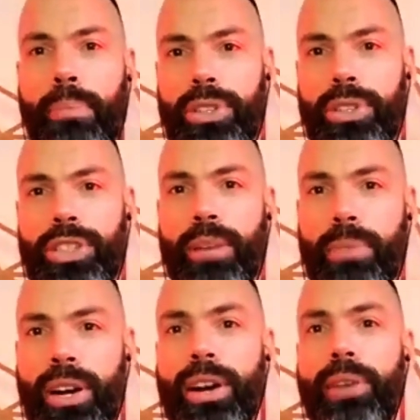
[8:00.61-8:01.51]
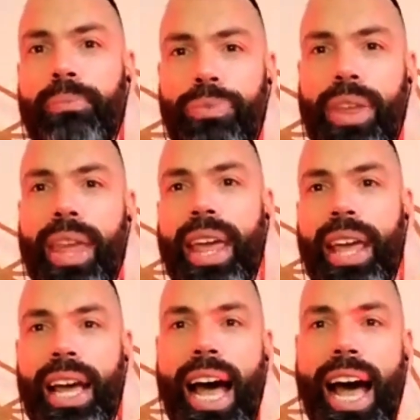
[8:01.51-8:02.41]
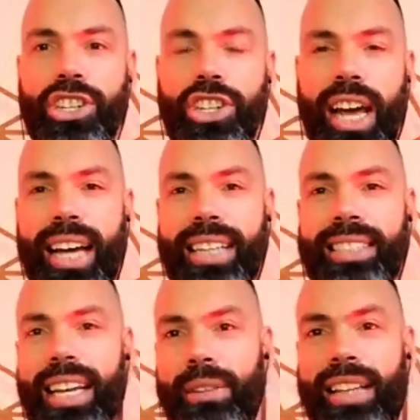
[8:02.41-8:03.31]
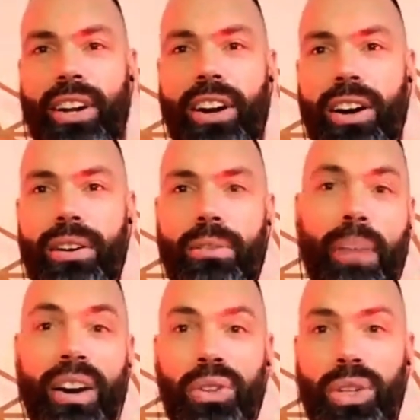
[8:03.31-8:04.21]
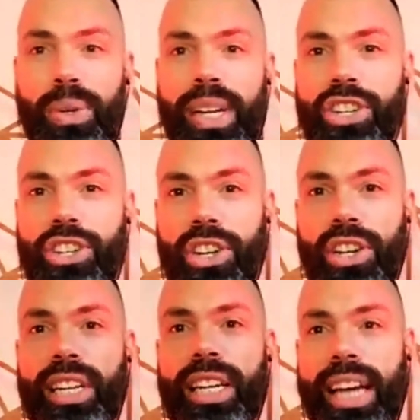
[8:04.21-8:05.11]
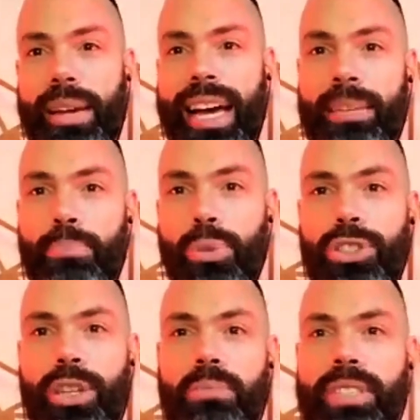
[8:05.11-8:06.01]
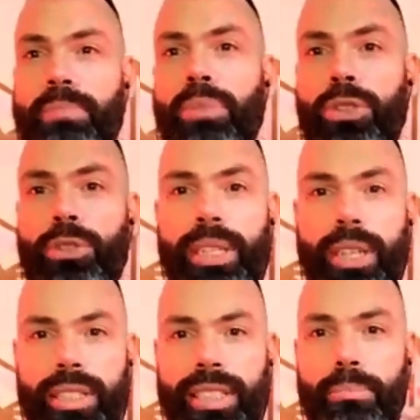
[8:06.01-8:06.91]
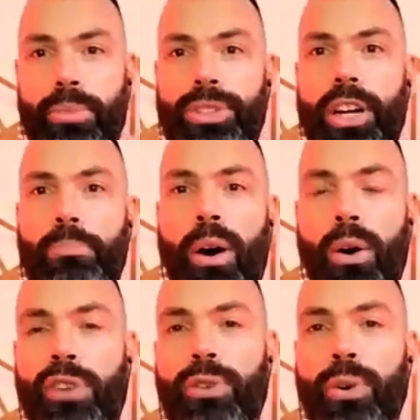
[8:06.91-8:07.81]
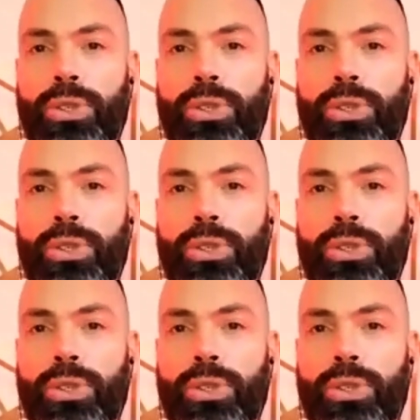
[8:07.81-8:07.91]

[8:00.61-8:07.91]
put some hashtags that are my own creation, and I put some symbols because symbols are powerful.